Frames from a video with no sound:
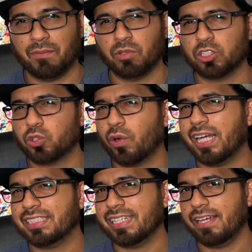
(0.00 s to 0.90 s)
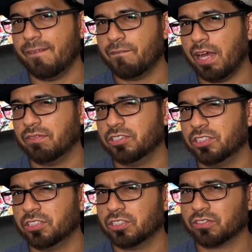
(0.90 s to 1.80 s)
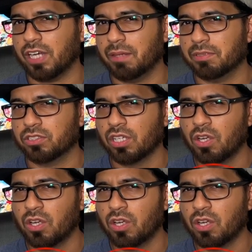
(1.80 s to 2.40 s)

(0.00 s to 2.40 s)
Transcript: We're trying to hit 500 subscribers.